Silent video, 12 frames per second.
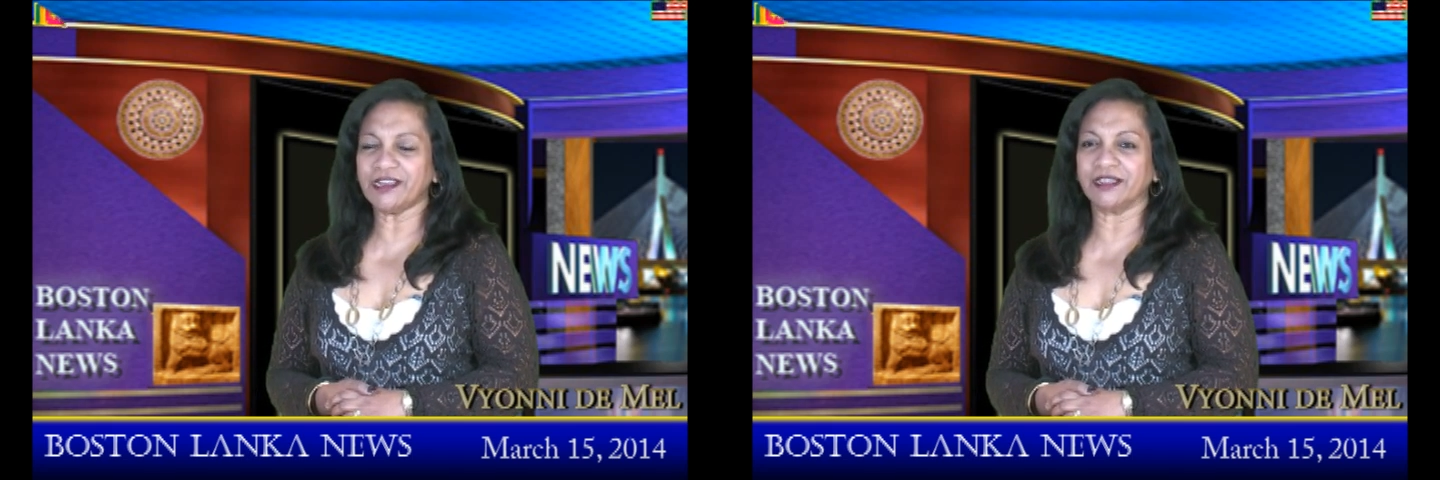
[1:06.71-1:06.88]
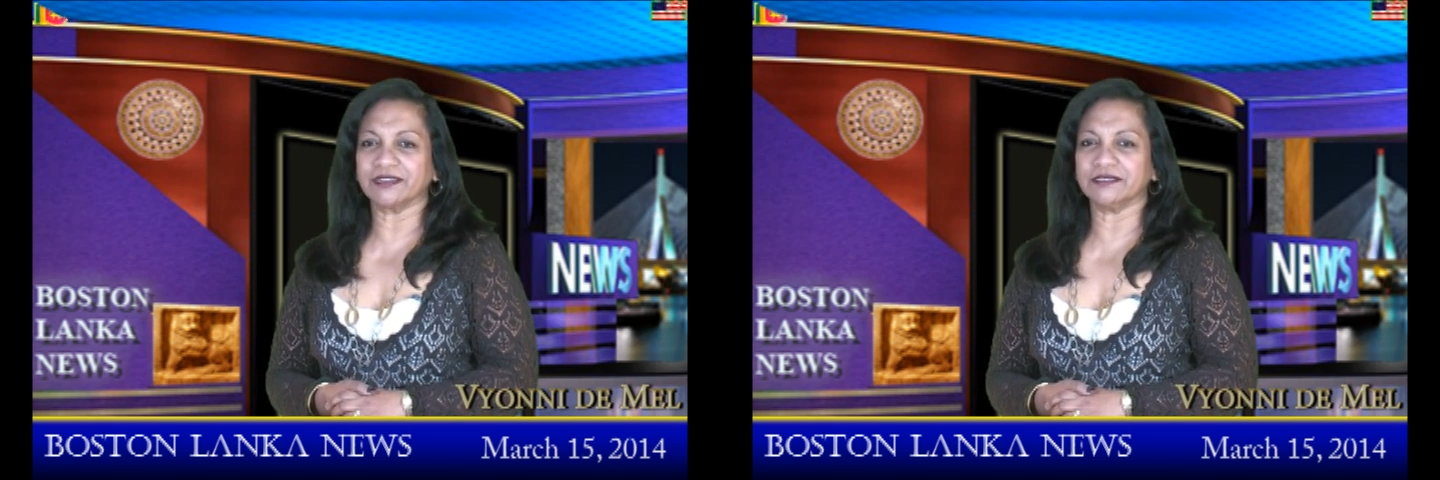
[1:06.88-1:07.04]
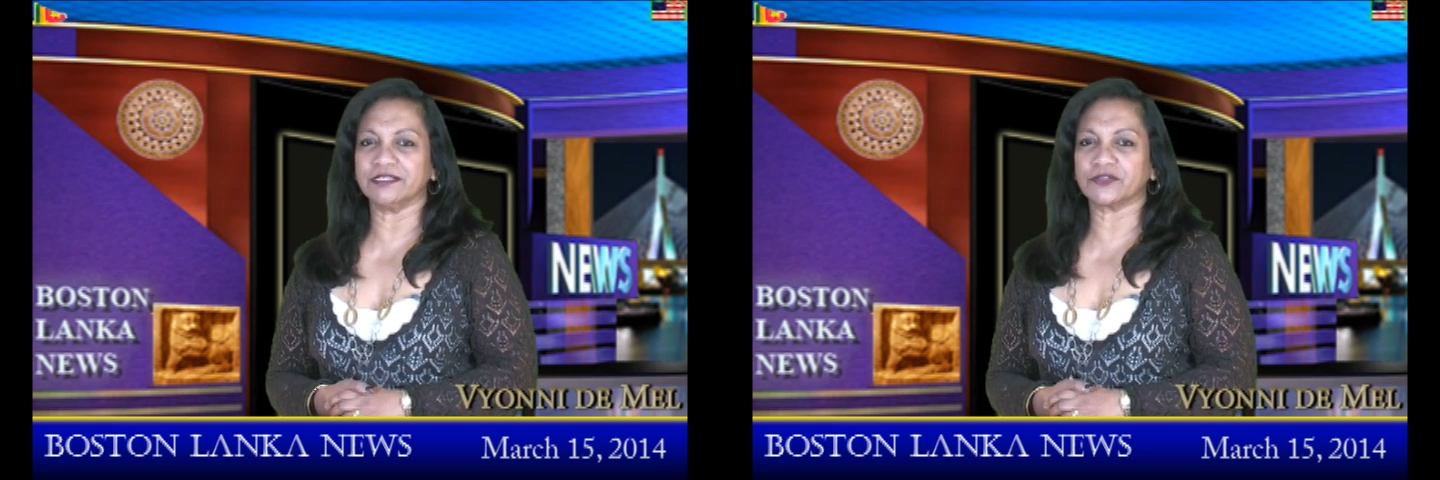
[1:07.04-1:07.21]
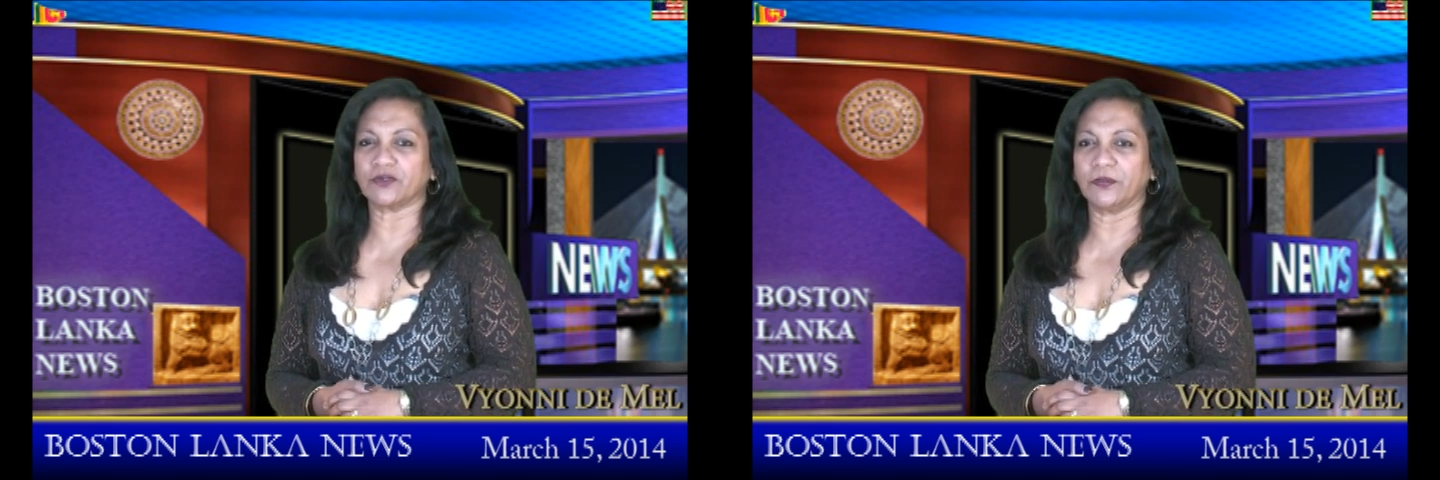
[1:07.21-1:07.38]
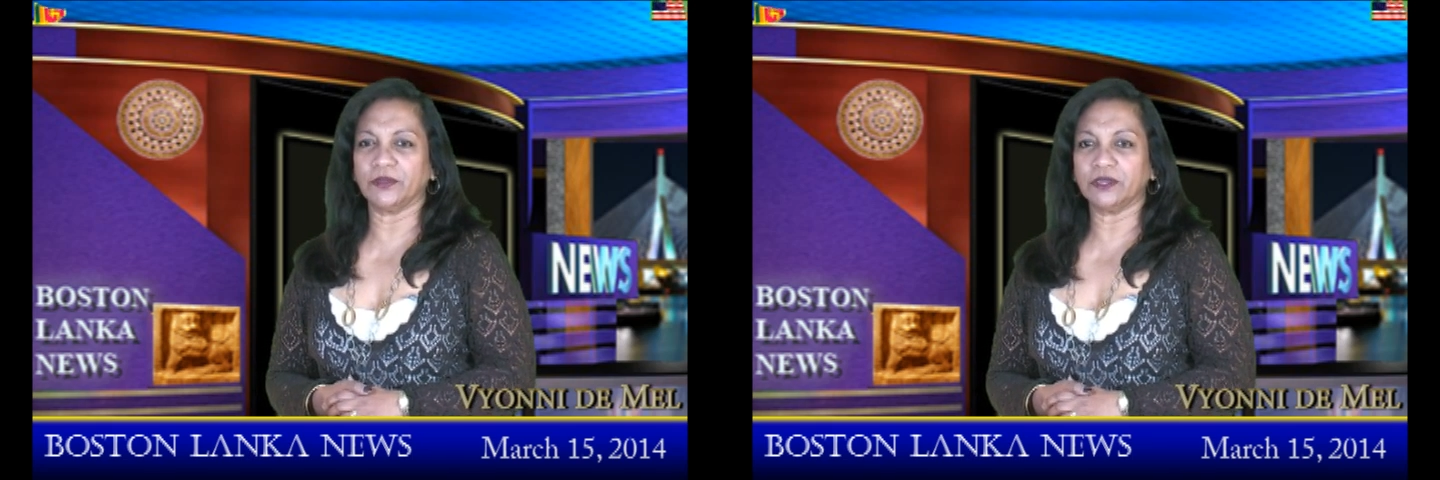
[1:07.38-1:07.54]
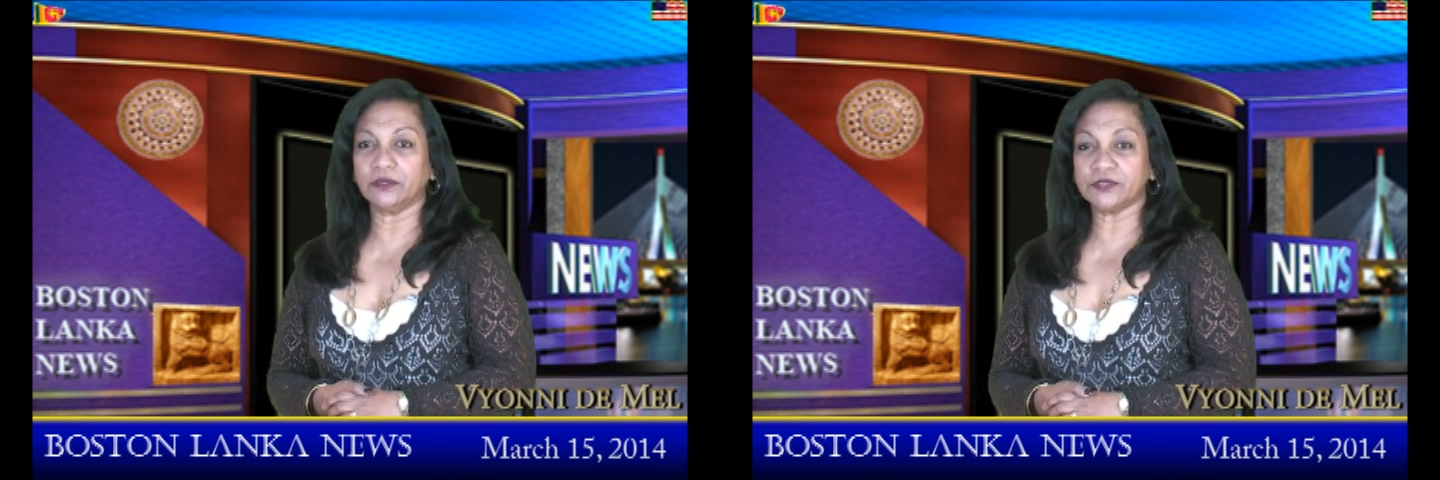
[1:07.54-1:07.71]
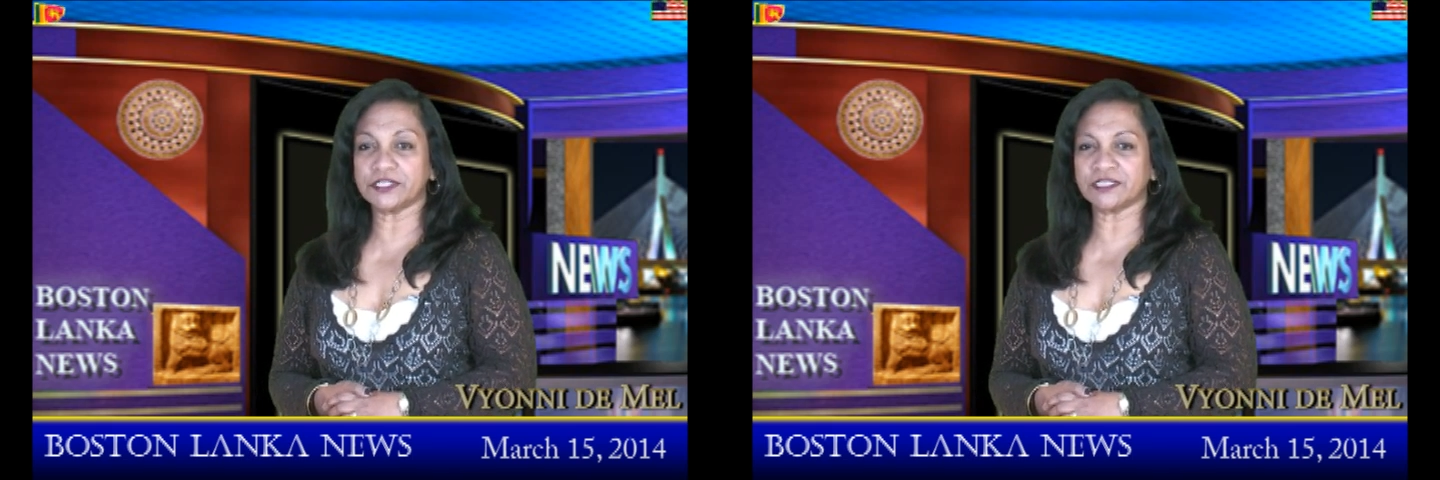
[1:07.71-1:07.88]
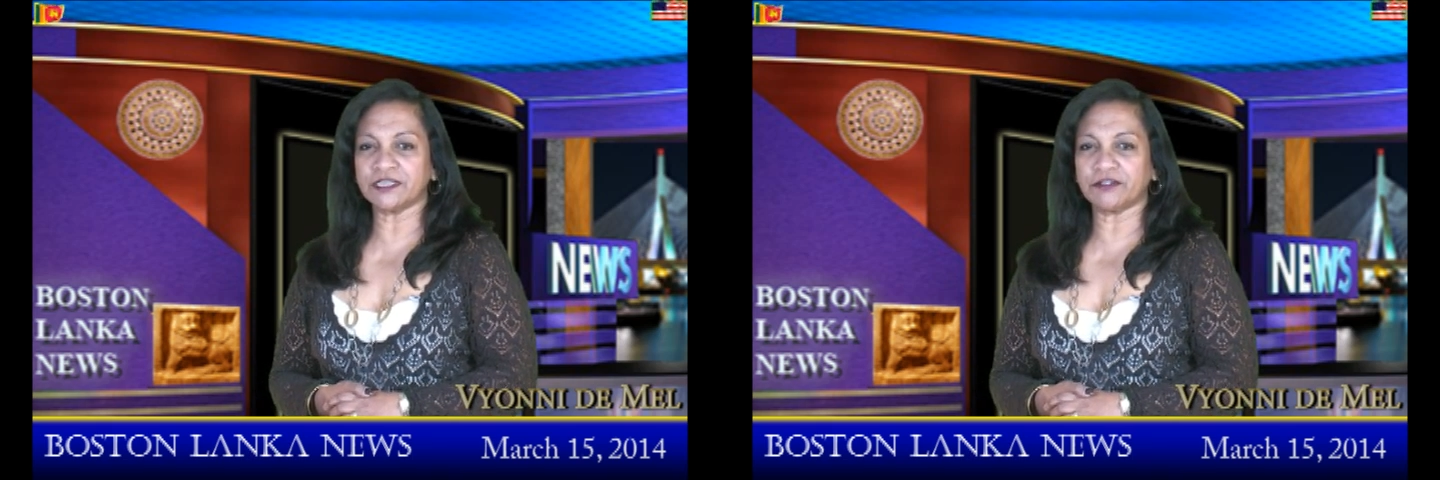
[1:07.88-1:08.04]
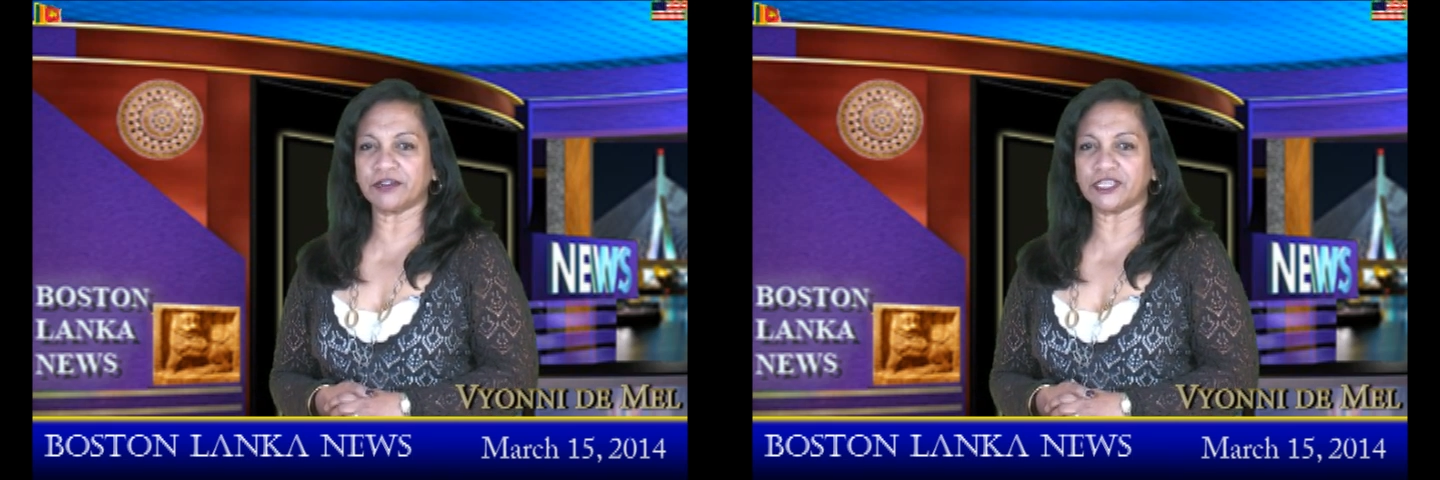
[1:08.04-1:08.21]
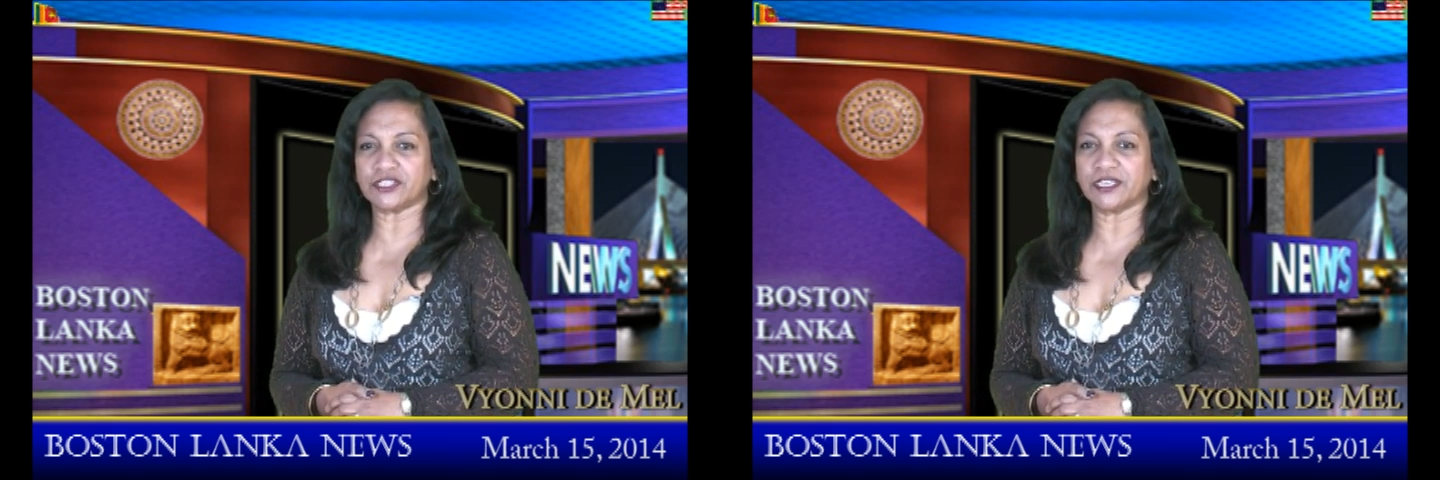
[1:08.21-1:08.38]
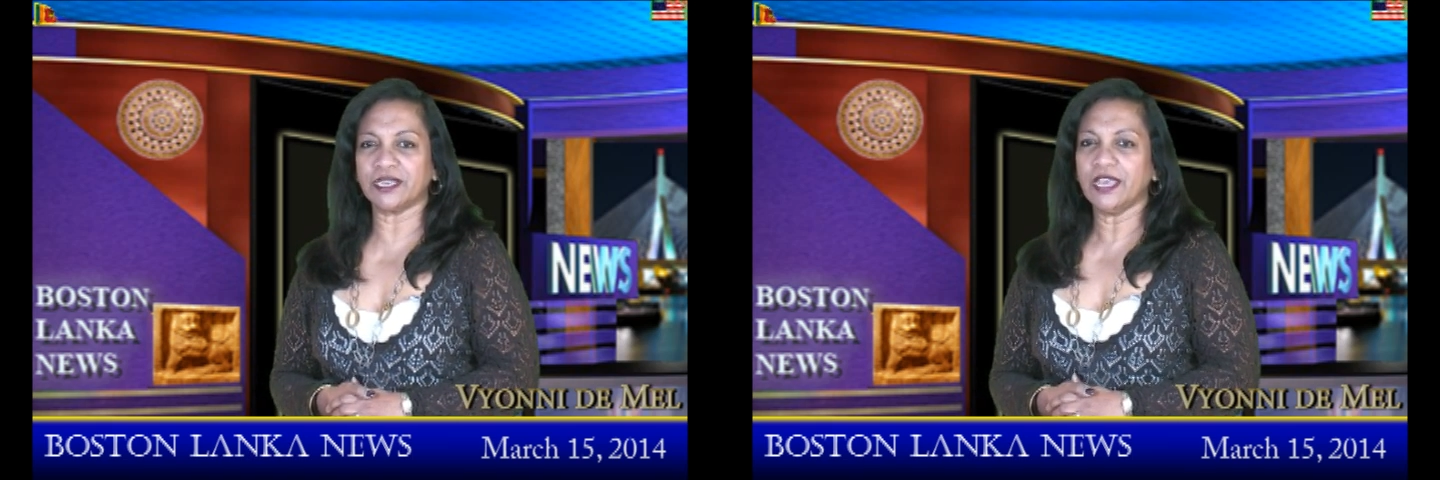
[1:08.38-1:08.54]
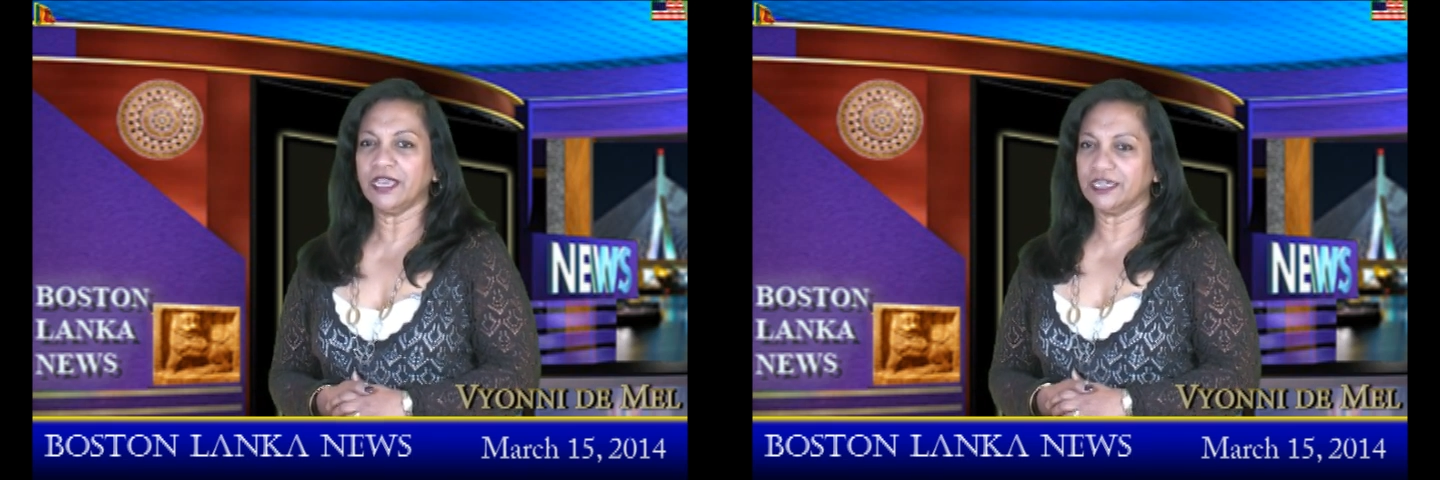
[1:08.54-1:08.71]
Lankans from the Houston region